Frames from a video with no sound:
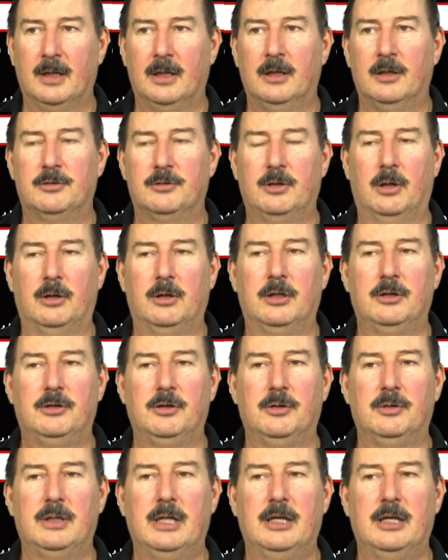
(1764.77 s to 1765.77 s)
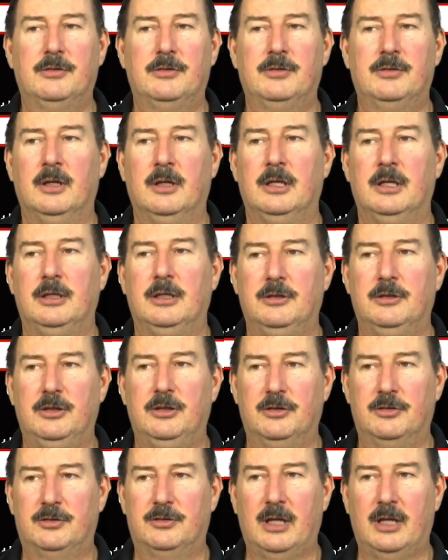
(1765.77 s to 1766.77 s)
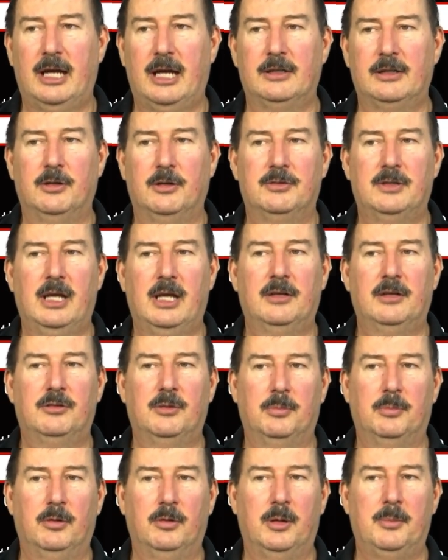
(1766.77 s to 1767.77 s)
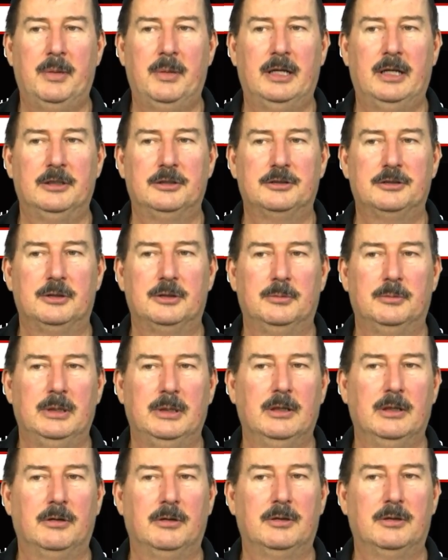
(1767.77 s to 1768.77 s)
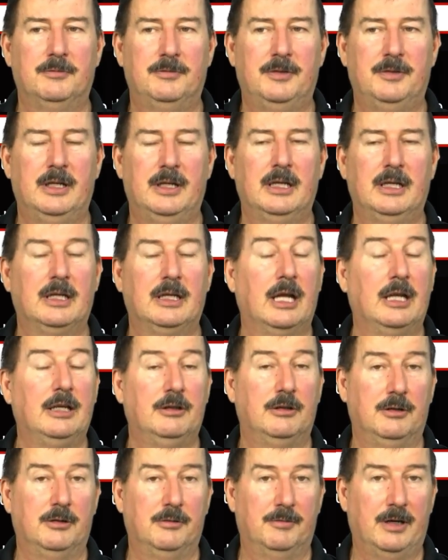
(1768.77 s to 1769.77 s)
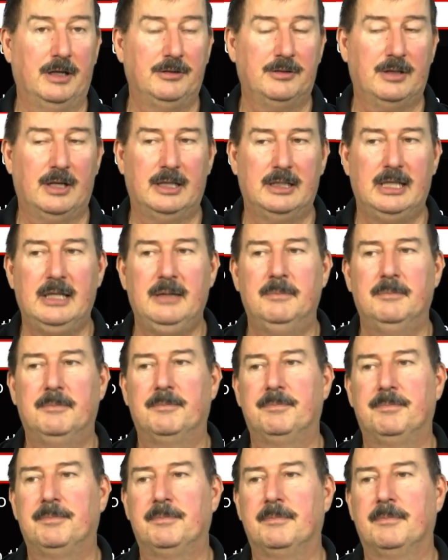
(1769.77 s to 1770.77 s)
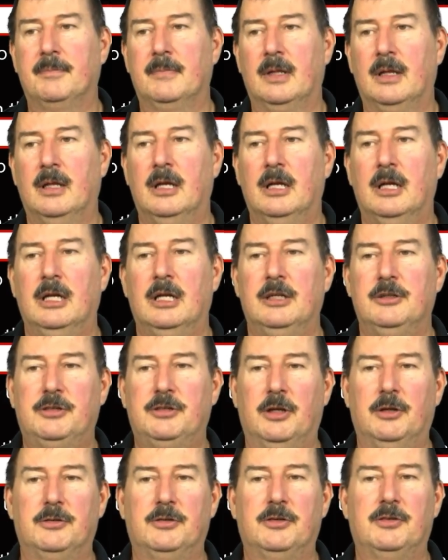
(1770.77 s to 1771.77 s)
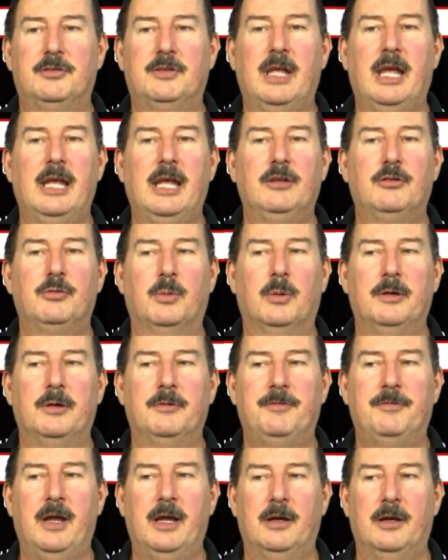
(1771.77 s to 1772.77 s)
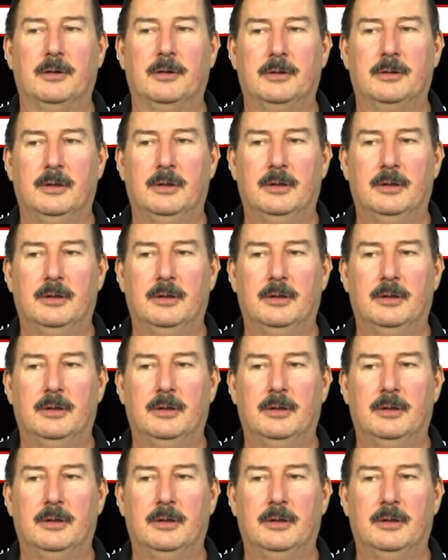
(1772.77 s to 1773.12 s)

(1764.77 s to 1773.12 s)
So to do this, you just diagnose, test, deploy manager, reload config, and your device ID. It shows the stage where it failed.